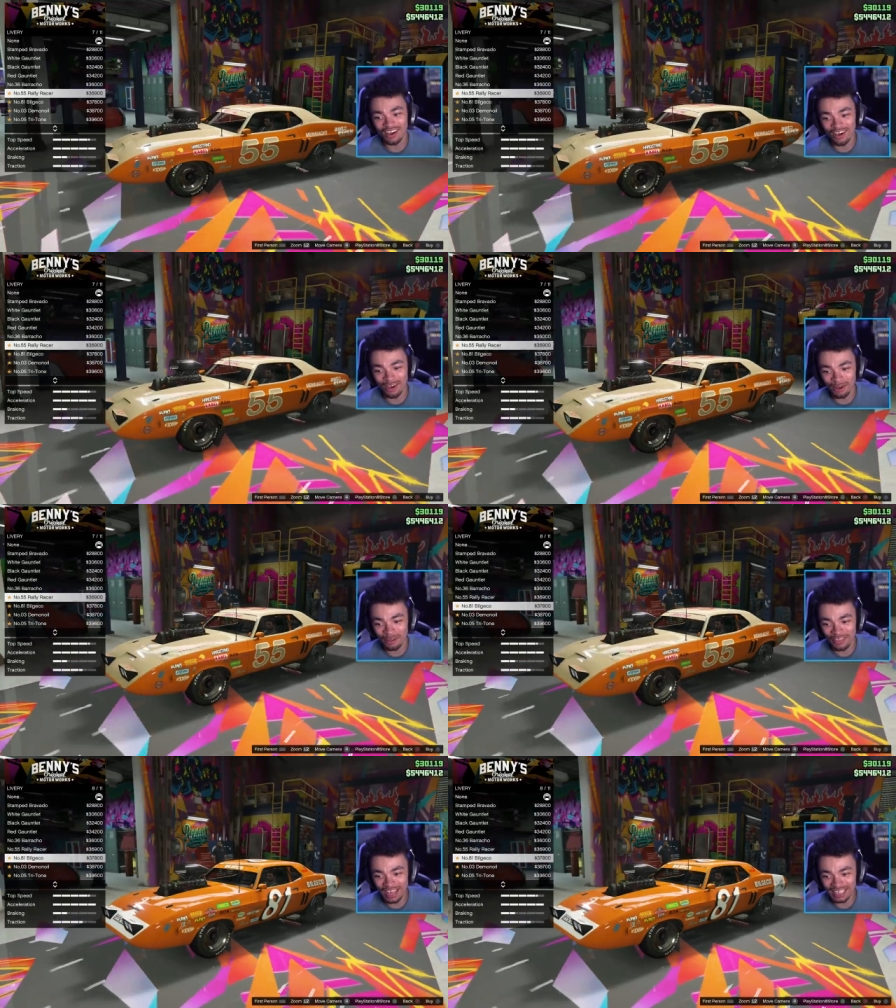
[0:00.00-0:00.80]

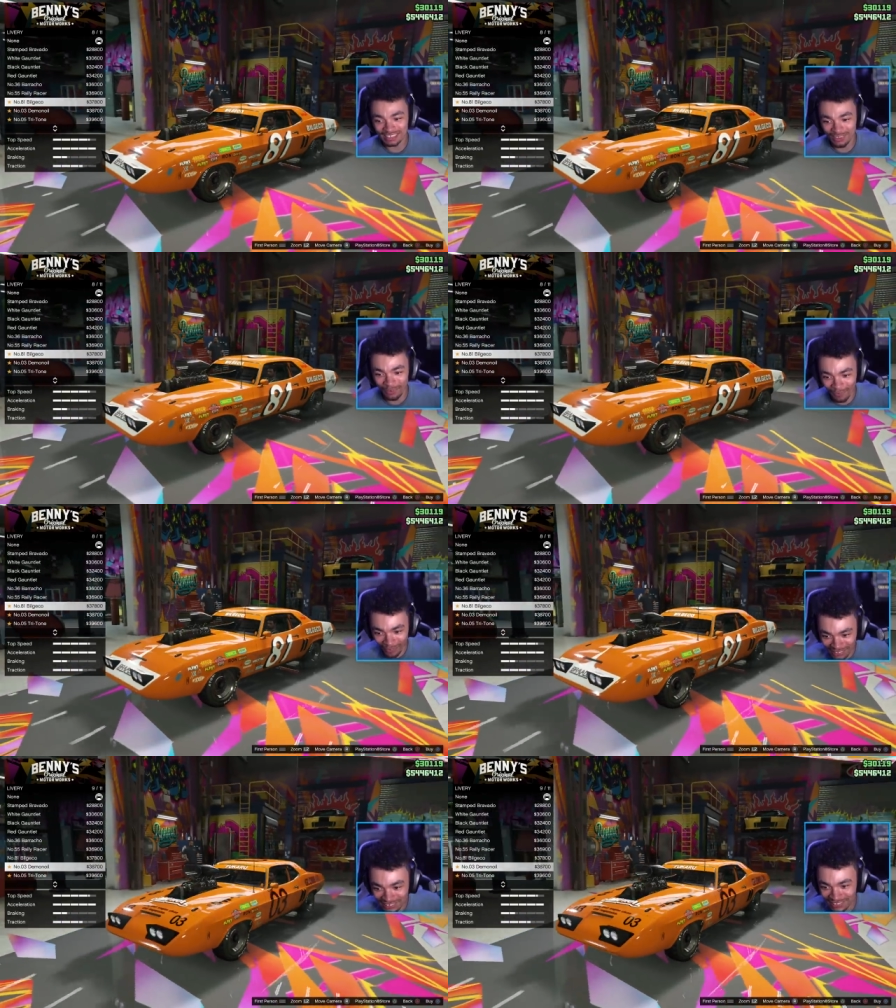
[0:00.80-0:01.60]
Oh, that is
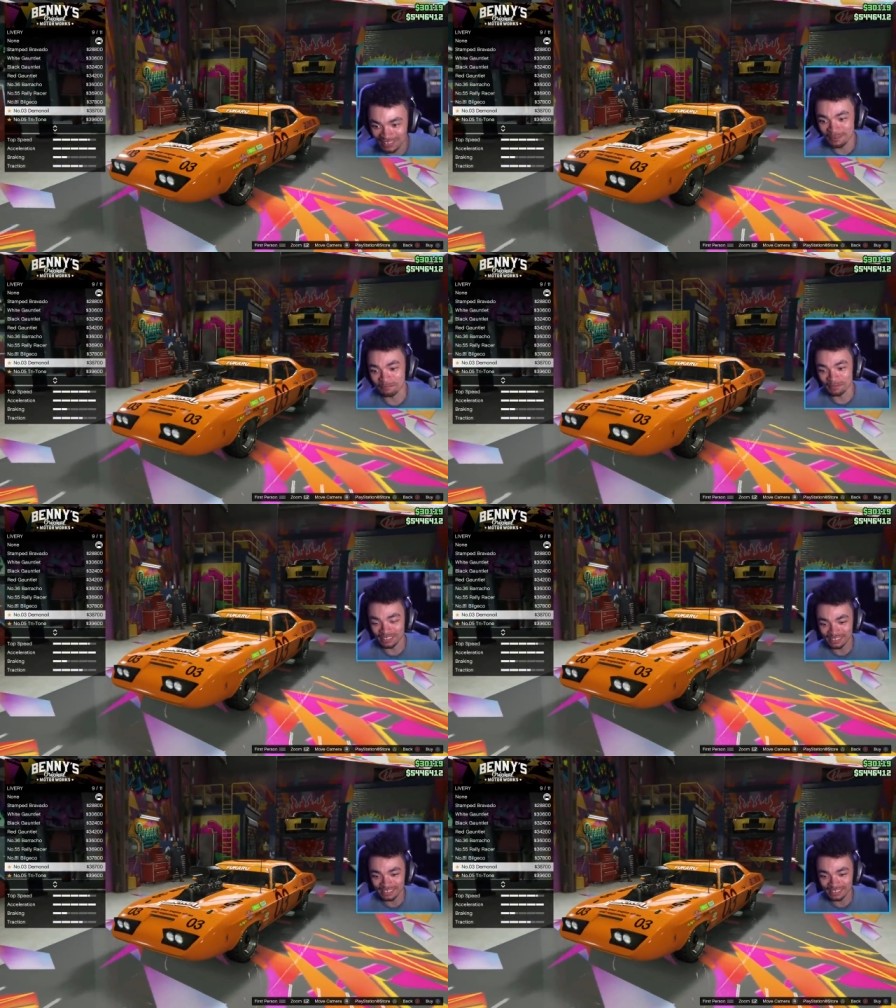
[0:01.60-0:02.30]
awesome.